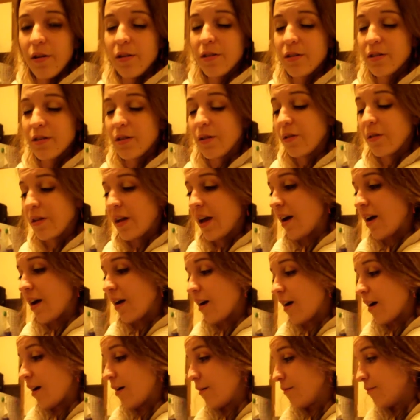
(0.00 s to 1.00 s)
So yeah,
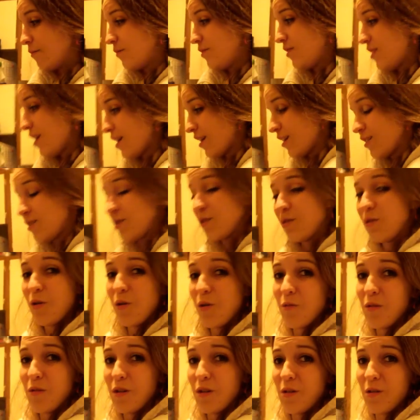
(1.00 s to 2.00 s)
not gonna do a
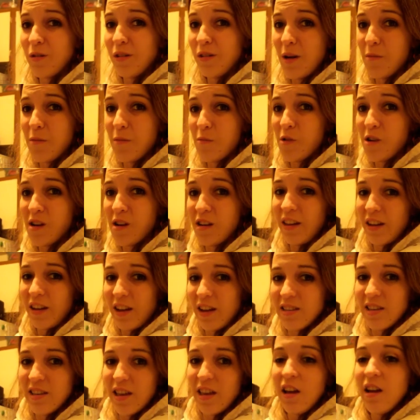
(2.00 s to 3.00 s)
whole lot more, like I
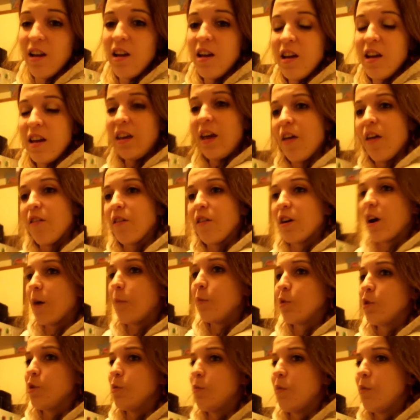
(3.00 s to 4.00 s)
said, get a couple
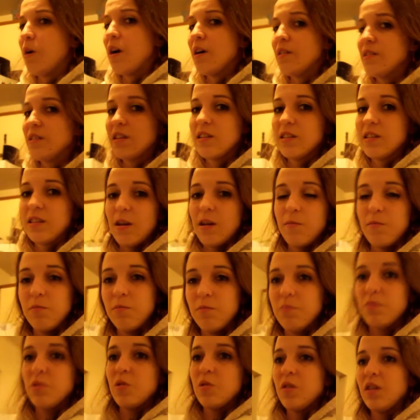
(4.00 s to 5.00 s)
coupons, because I'm
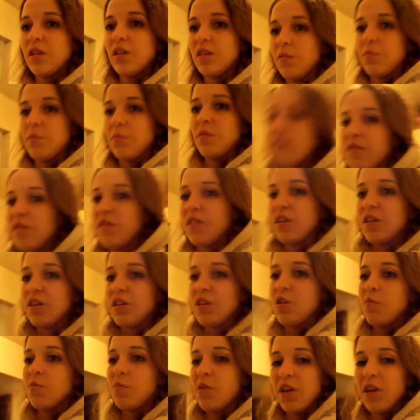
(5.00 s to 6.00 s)
doing a little bit of a
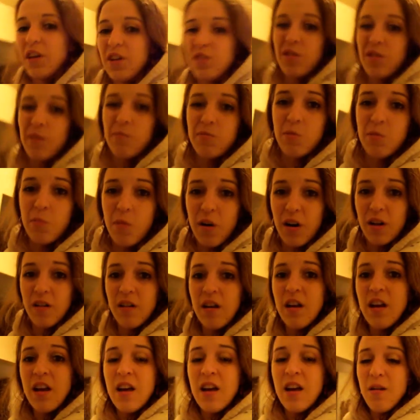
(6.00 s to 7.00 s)
couponing trip tomorrow.
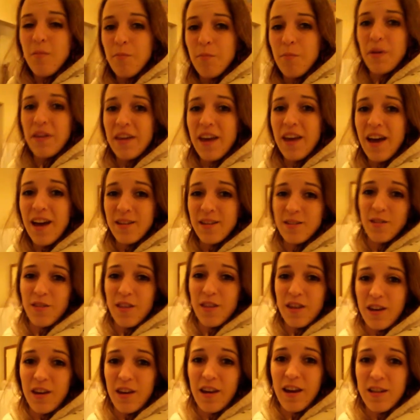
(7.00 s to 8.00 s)
But yeah, so thank
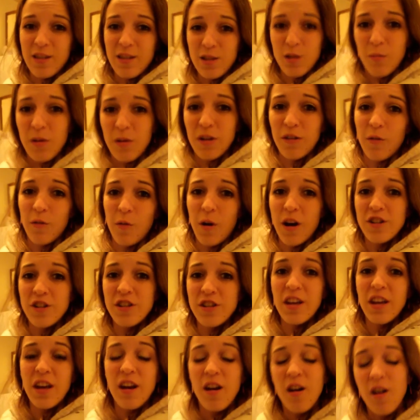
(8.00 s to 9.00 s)
you guys so much for
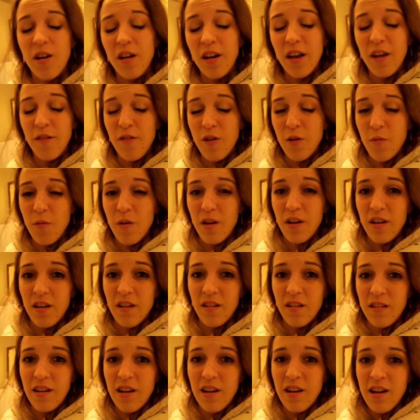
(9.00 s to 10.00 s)
watching. If you
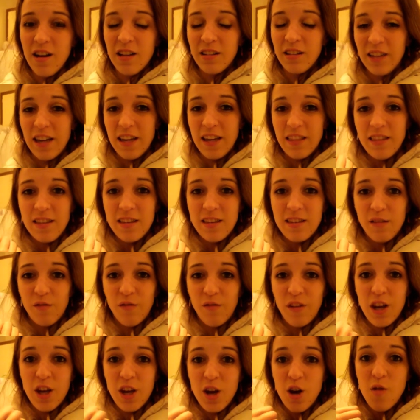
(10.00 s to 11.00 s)
like this
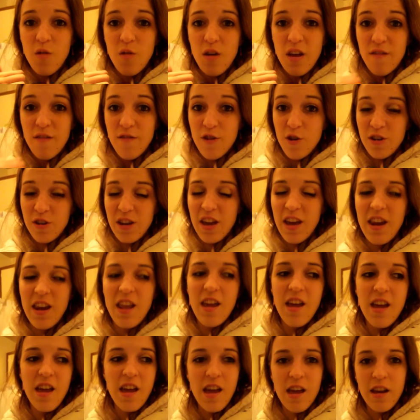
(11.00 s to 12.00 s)
video, if you did,
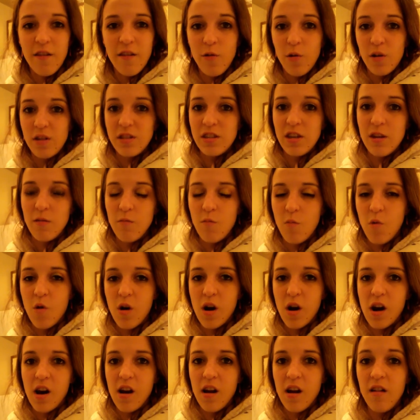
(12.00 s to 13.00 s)
and if you want to see
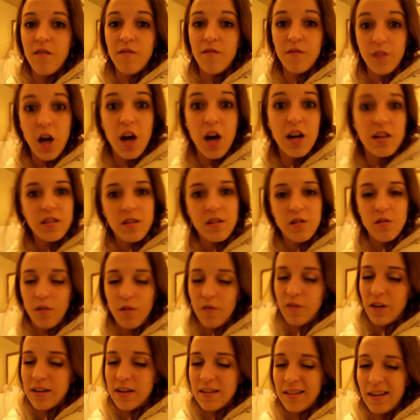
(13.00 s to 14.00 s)
more vlogs, then don't
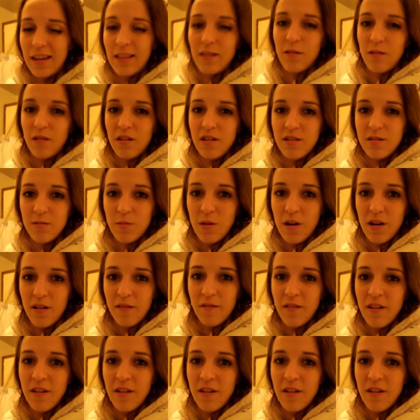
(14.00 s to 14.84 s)
forget to like it as well.